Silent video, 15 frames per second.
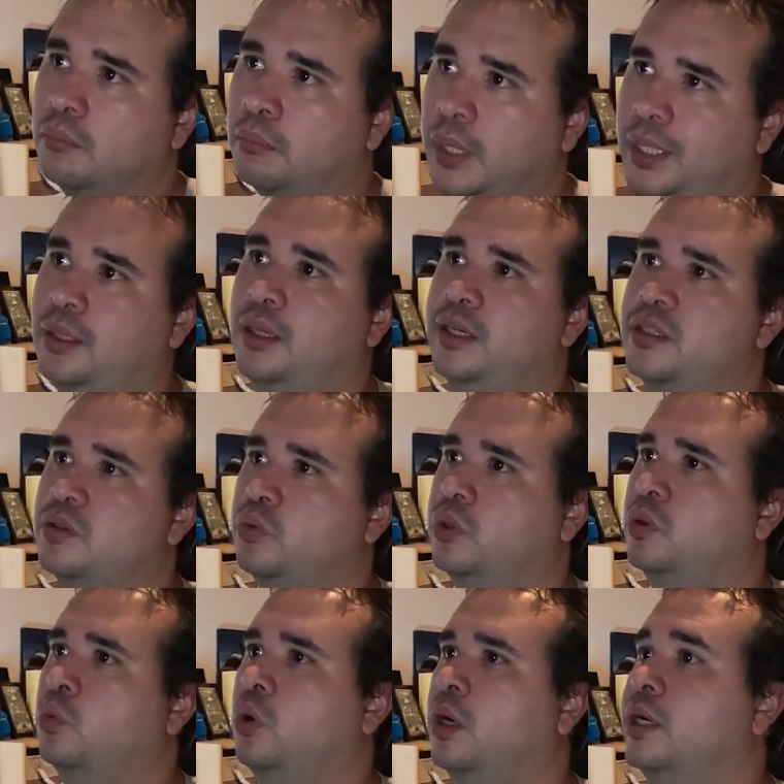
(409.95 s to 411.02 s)
Megalights
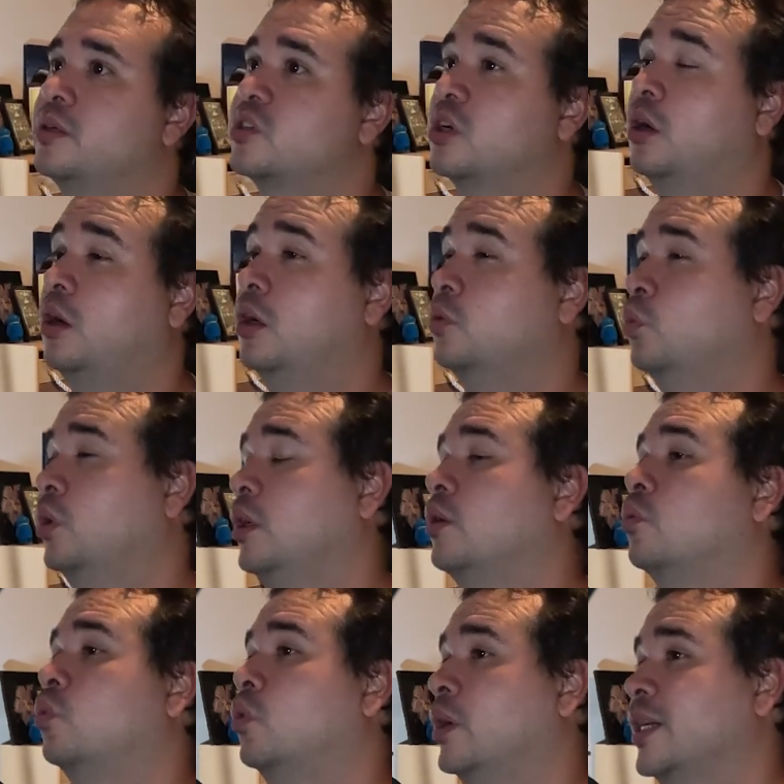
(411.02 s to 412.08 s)
requires
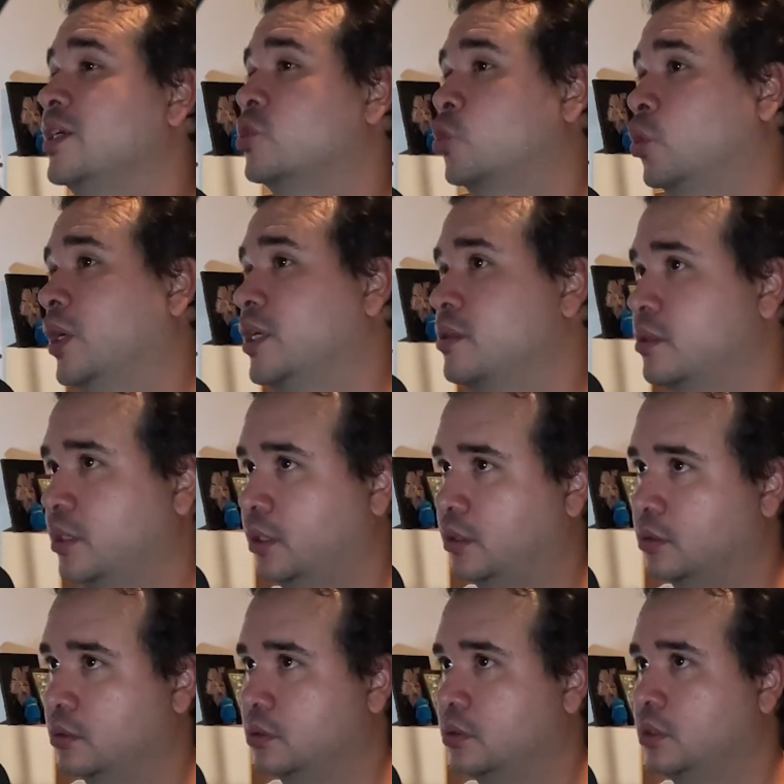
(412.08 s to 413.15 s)
hardwired ray tracing
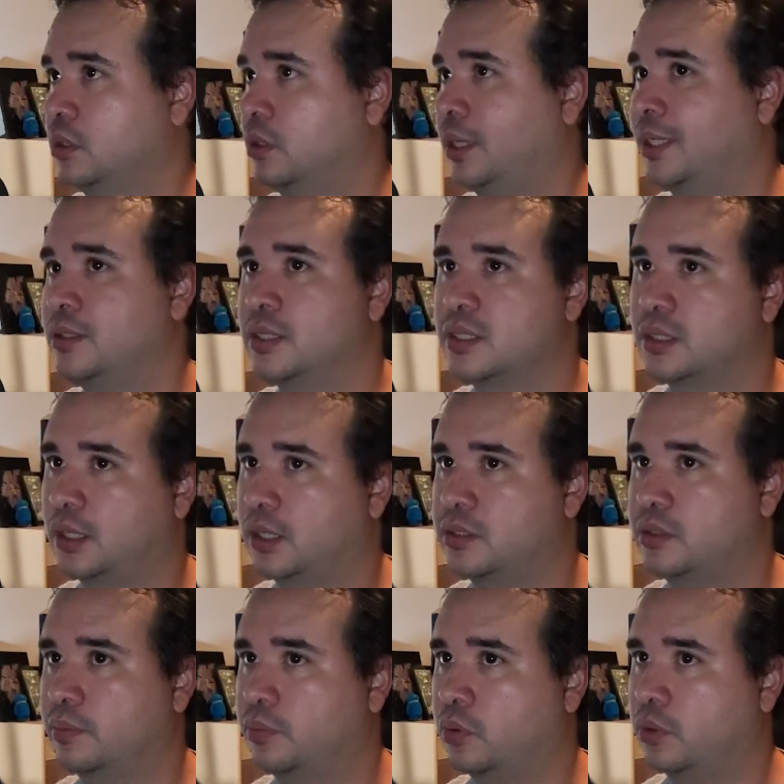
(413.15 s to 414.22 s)
and does not
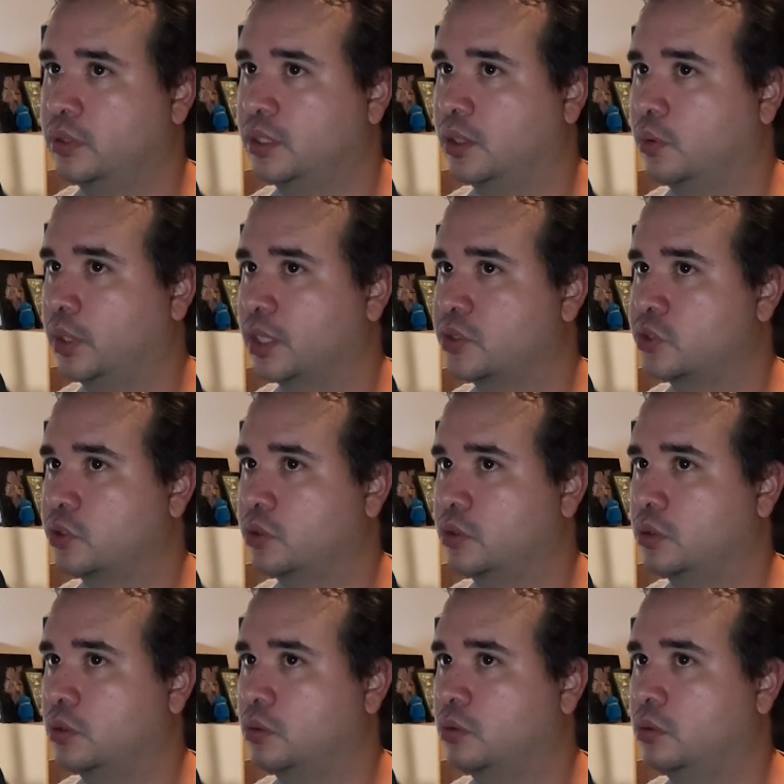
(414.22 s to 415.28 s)
support
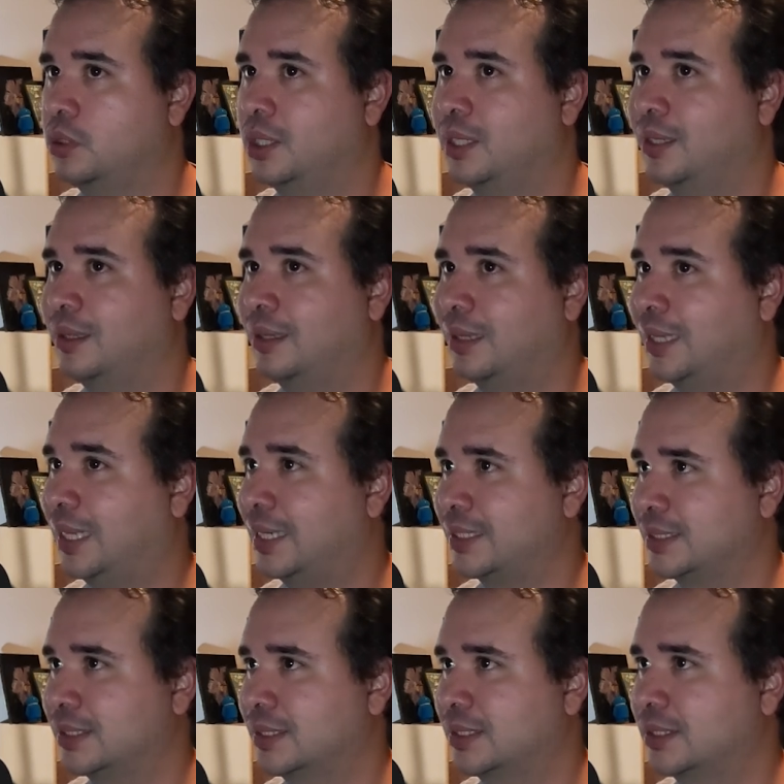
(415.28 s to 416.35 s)
directional
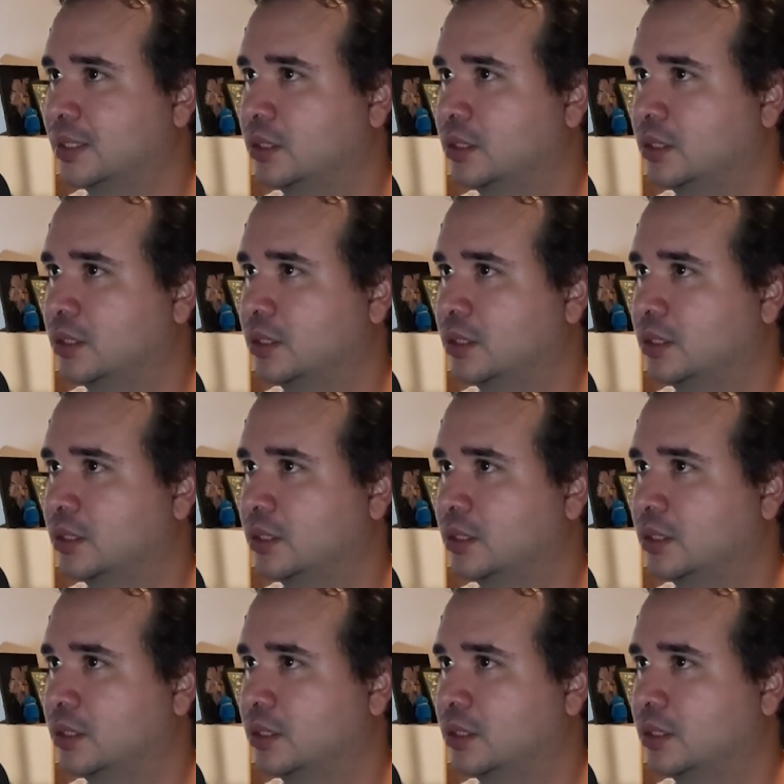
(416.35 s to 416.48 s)
light.